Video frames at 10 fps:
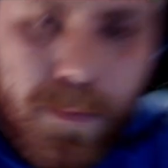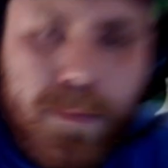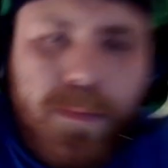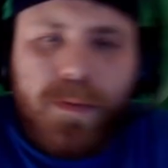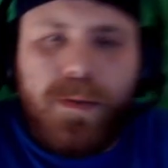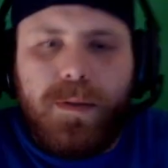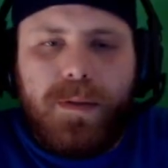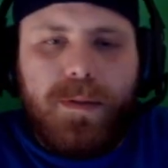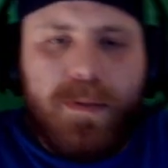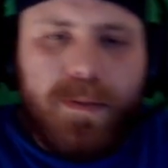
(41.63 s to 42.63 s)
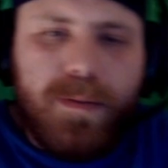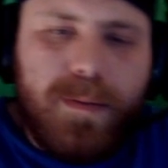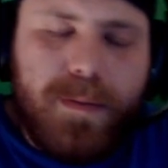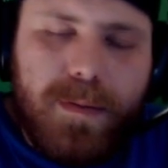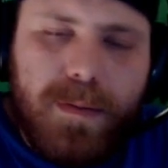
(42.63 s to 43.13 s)

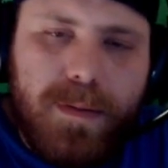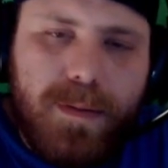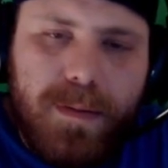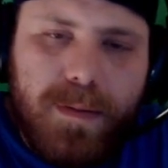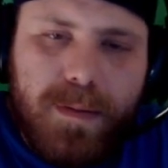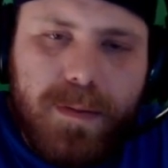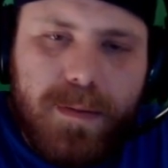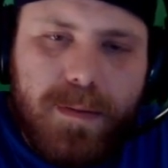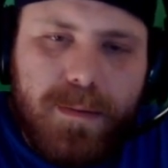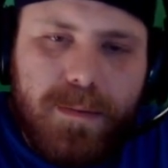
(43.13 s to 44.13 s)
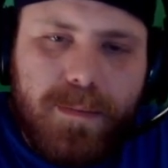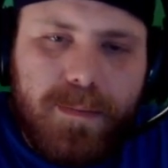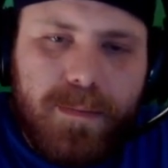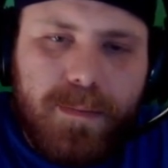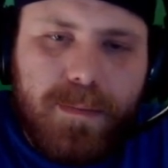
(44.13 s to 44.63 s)

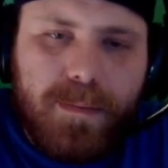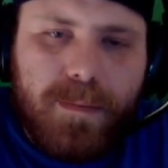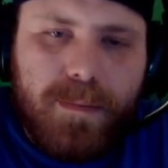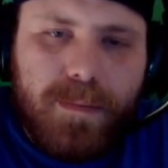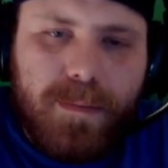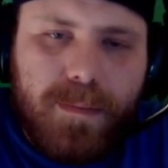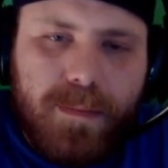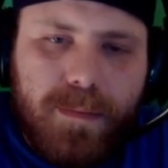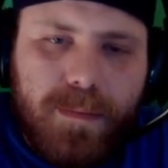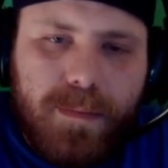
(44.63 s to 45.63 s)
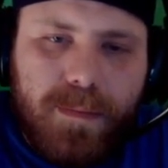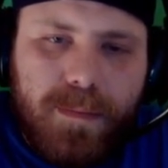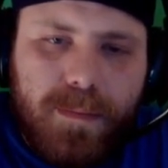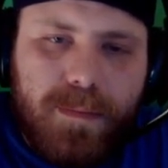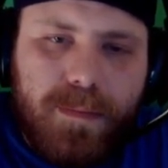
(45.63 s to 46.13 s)

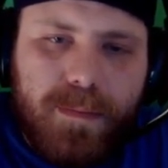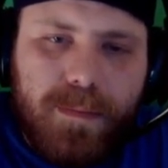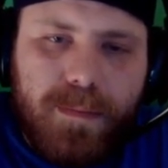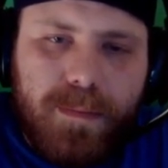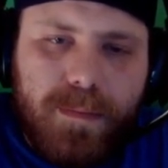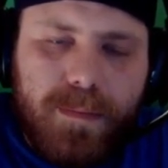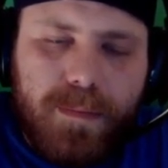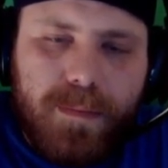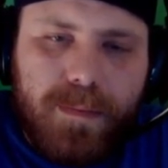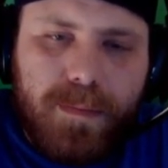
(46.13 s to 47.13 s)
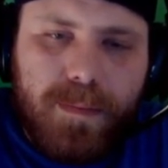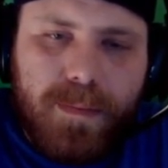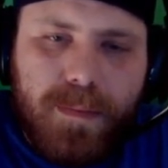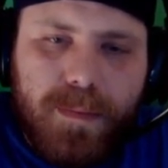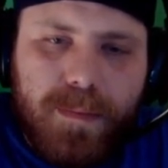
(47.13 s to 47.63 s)

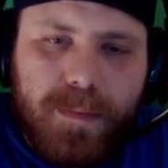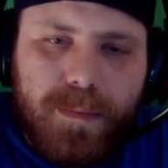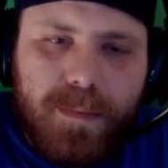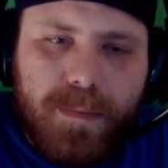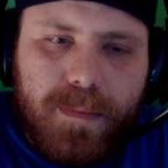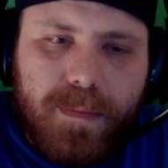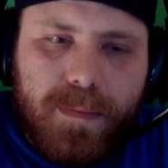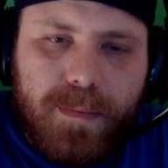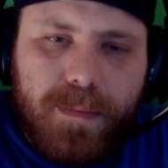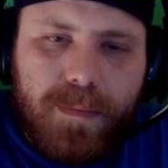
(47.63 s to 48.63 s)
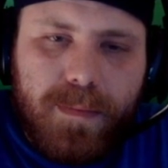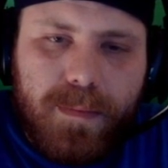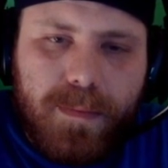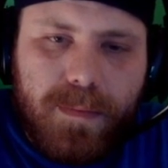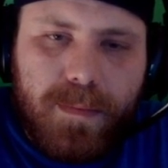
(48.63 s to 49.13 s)

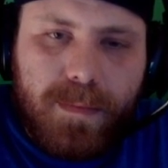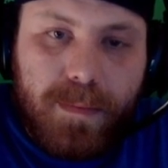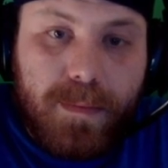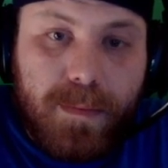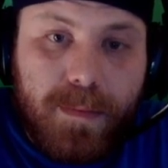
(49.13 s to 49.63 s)
(silent)